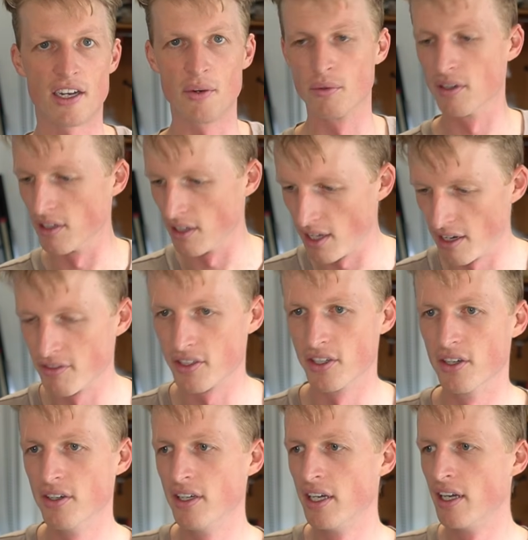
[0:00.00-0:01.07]
I would love to
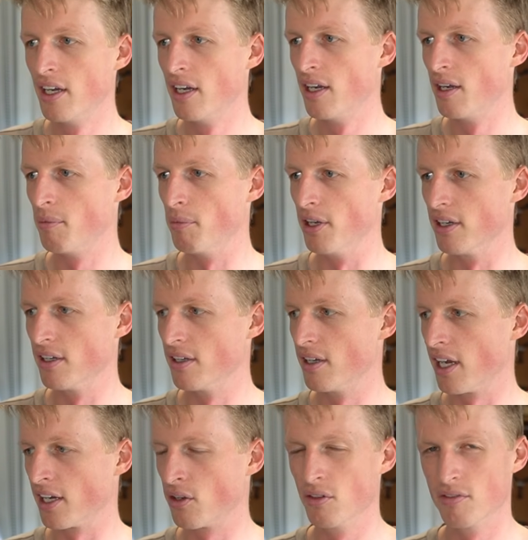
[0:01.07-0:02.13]
know, but
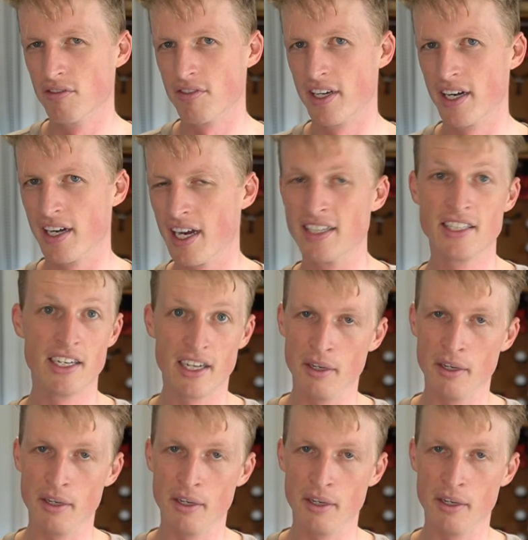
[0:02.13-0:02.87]
I couldn't find any.